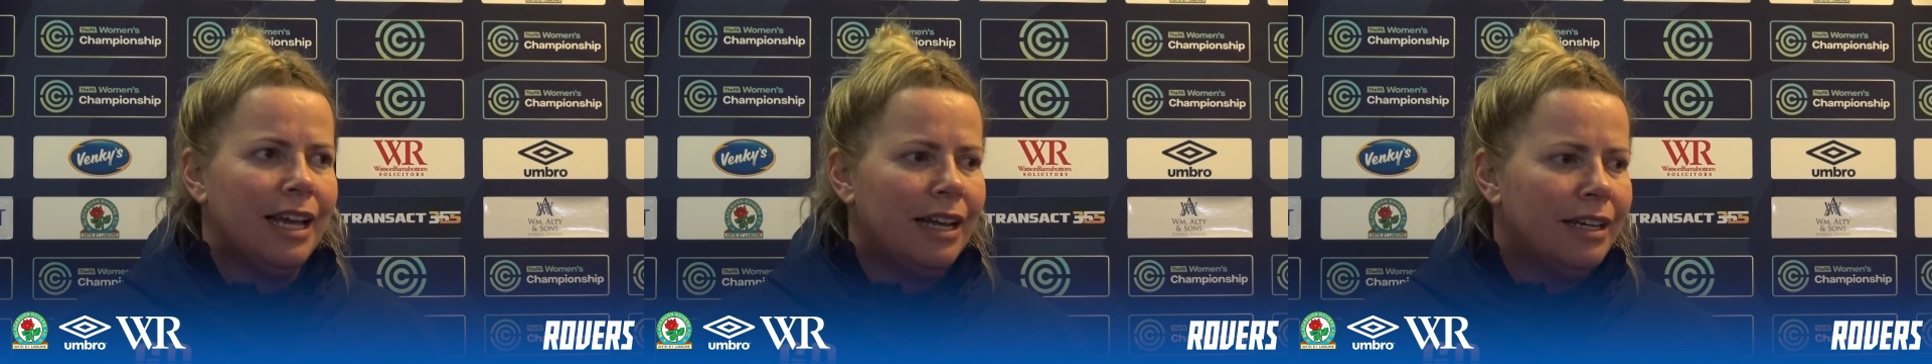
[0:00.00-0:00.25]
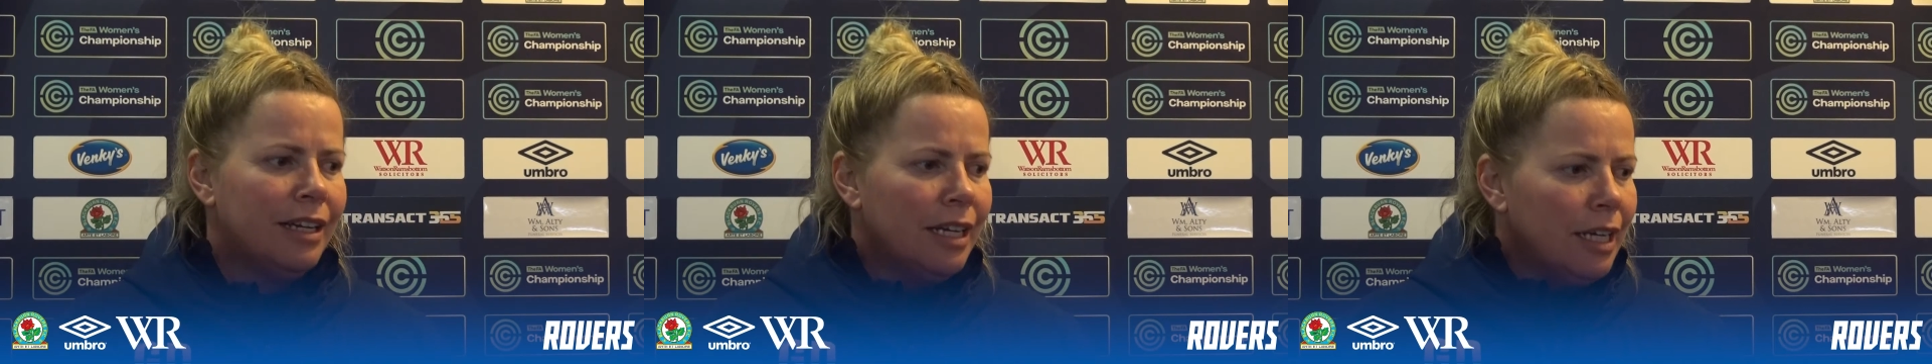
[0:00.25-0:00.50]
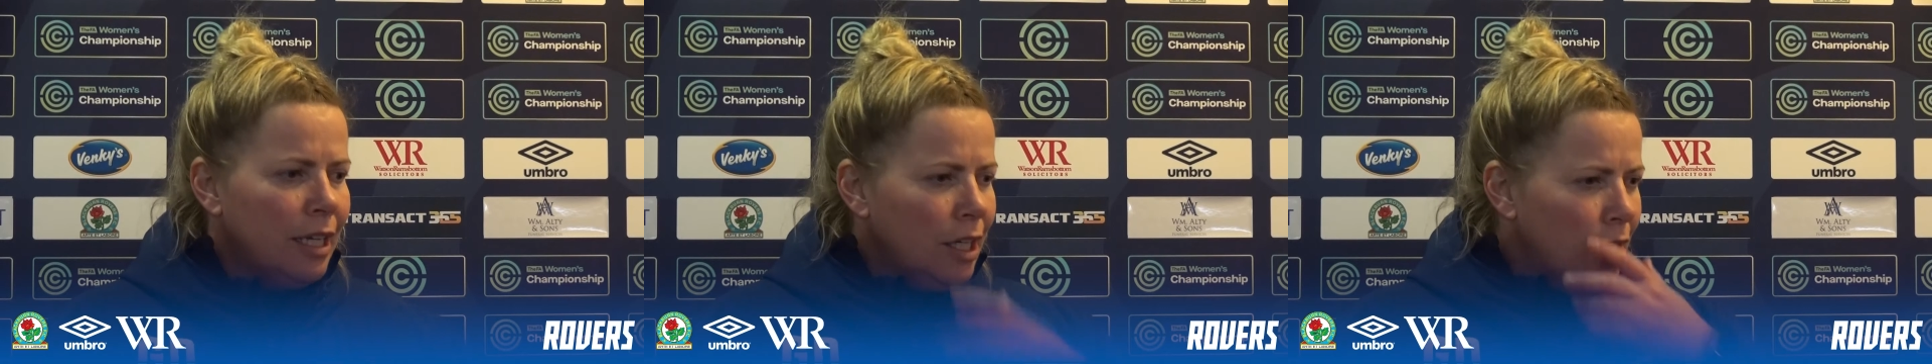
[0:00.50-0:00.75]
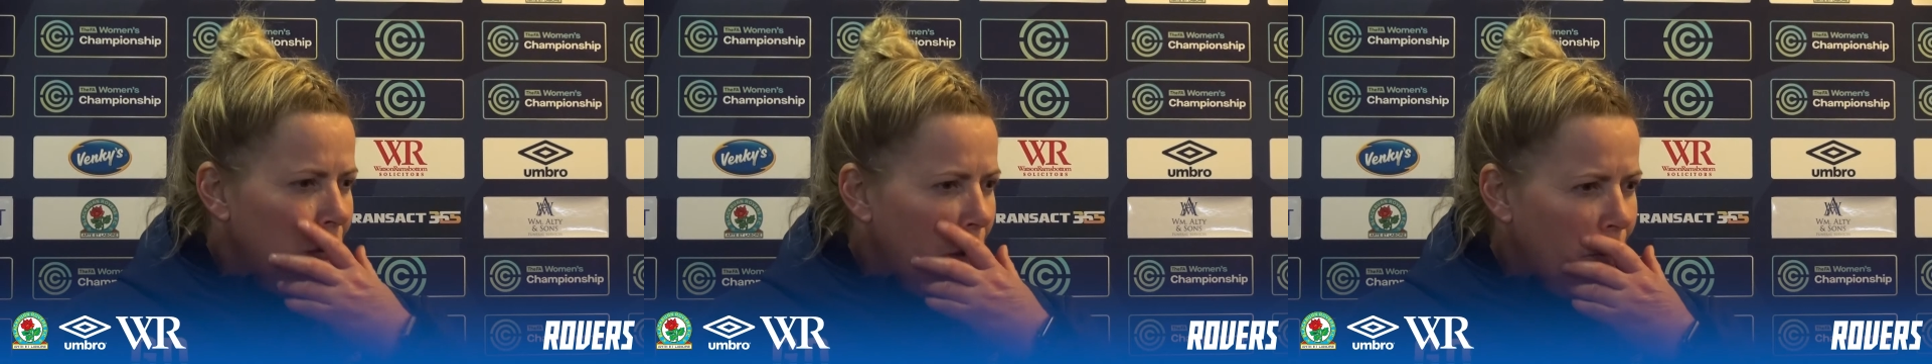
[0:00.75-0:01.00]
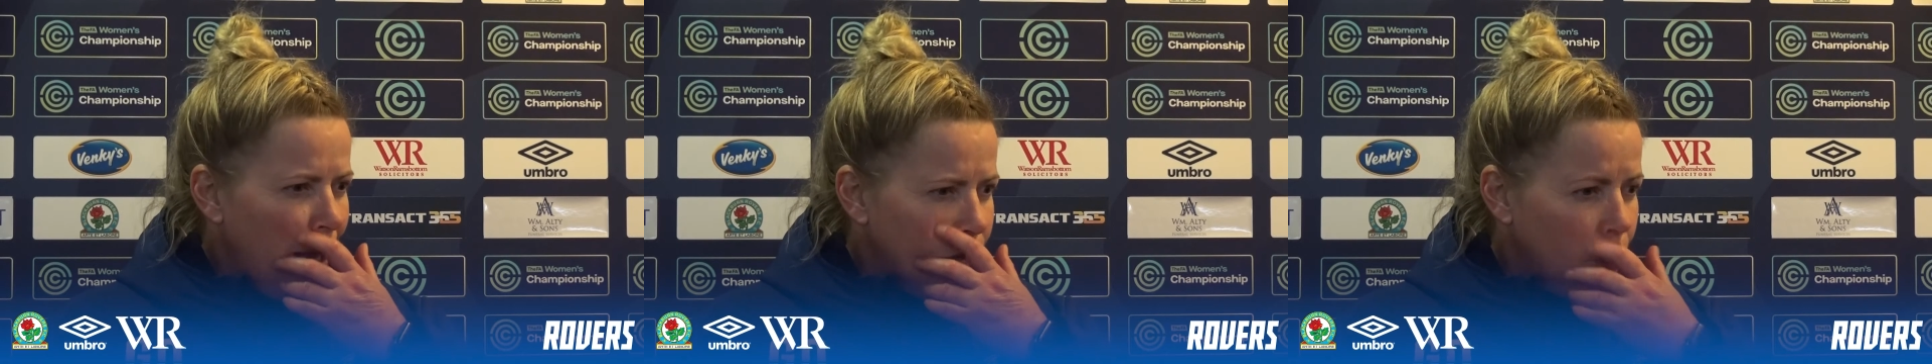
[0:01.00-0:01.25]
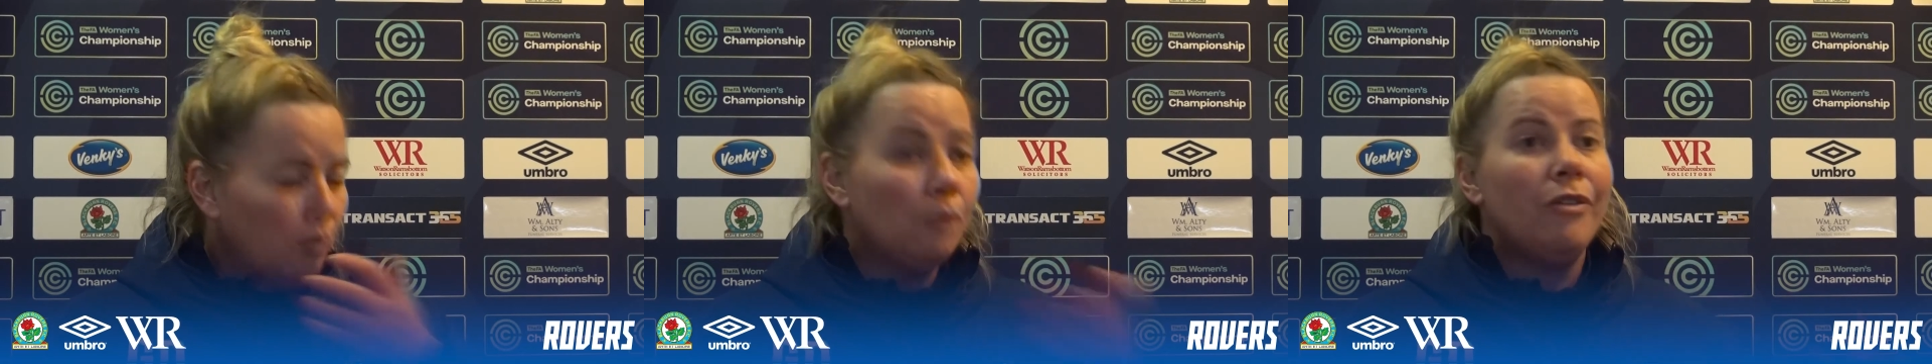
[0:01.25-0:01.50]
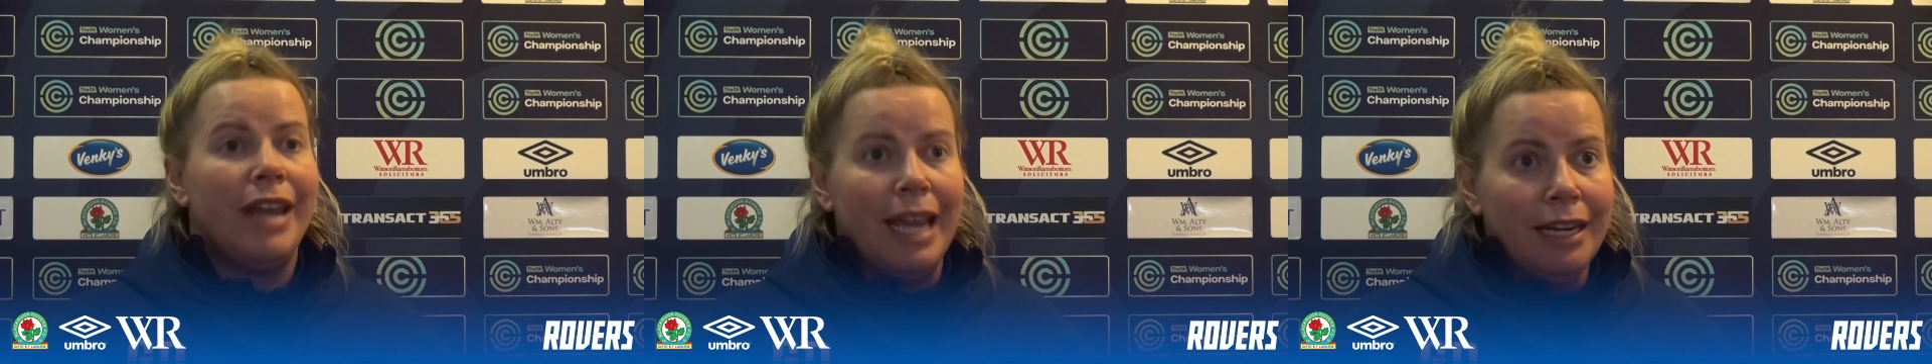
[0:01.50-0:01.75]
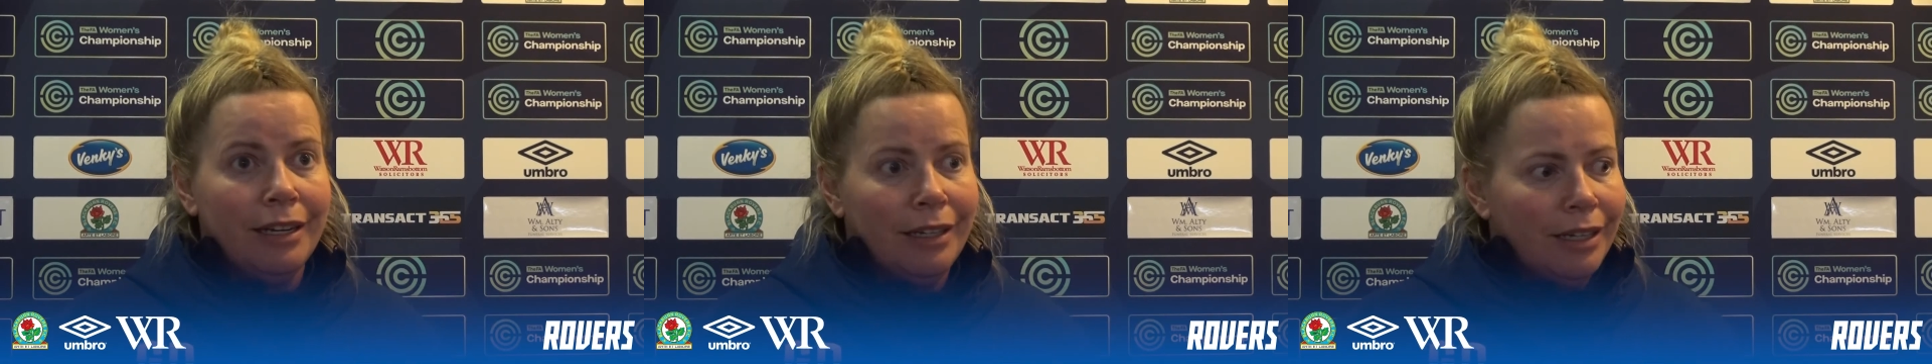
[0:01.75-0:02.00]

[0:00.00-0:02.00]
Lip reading: and you know that's worrying,